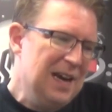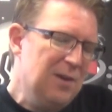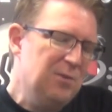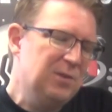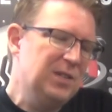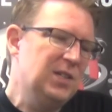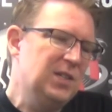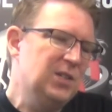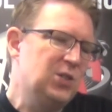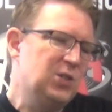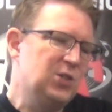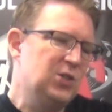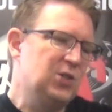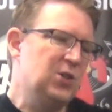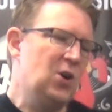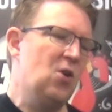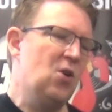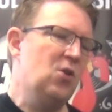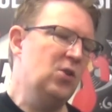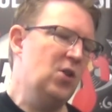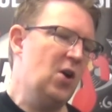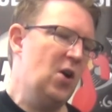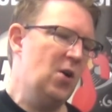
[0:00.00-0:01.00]
That was your
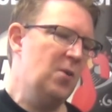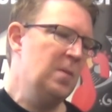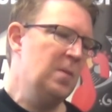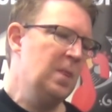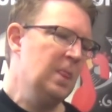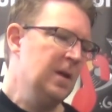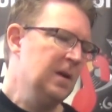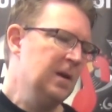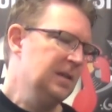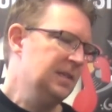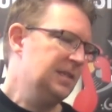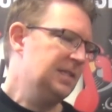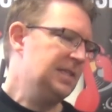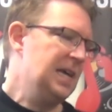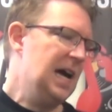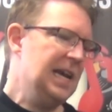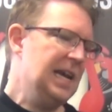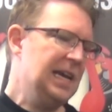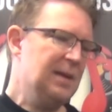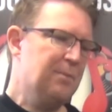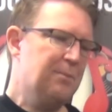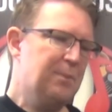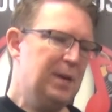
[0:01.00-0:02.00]
solo.
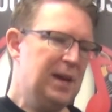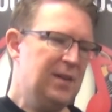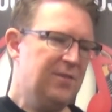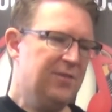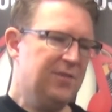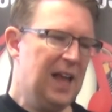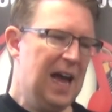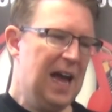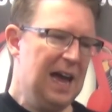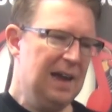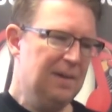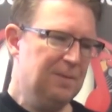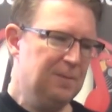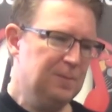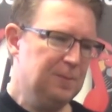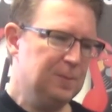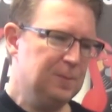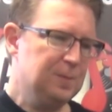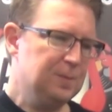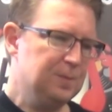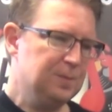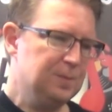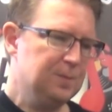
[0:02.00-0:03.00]
Starting at B flat,
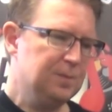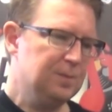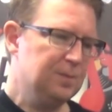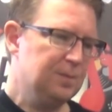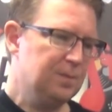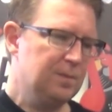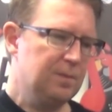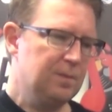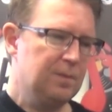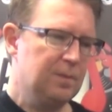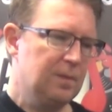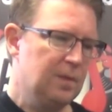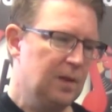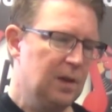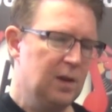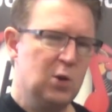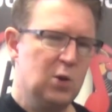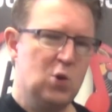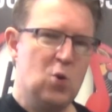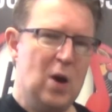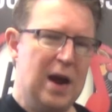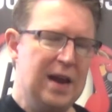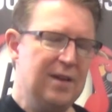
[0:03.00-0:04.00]

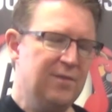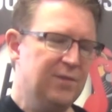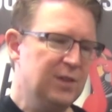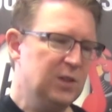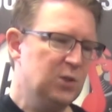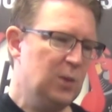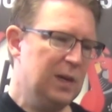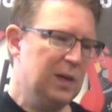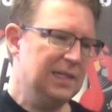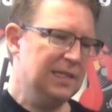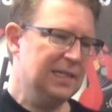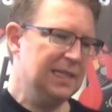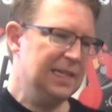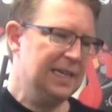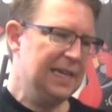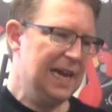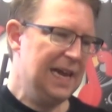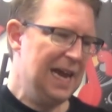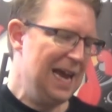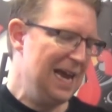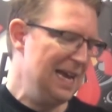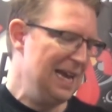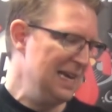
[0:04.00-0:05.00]
quavers once
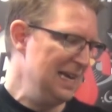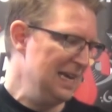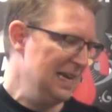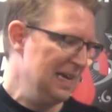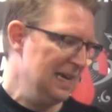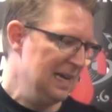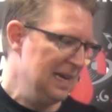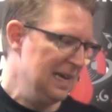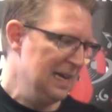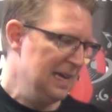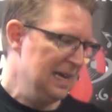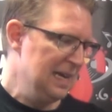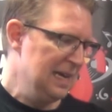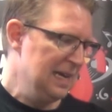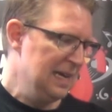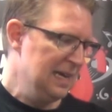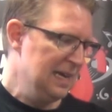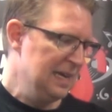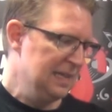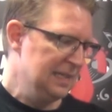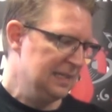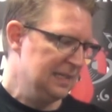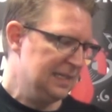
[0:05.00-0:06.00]
again
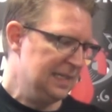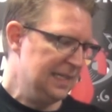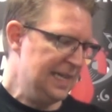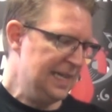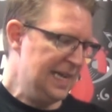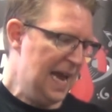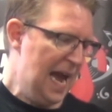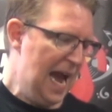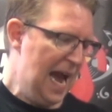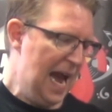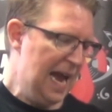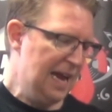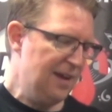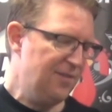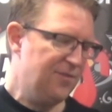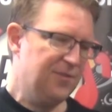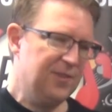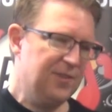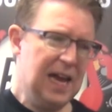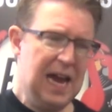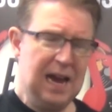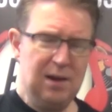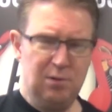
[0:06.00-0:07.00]
to the A
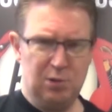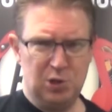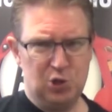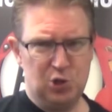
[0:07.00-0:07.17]
flat.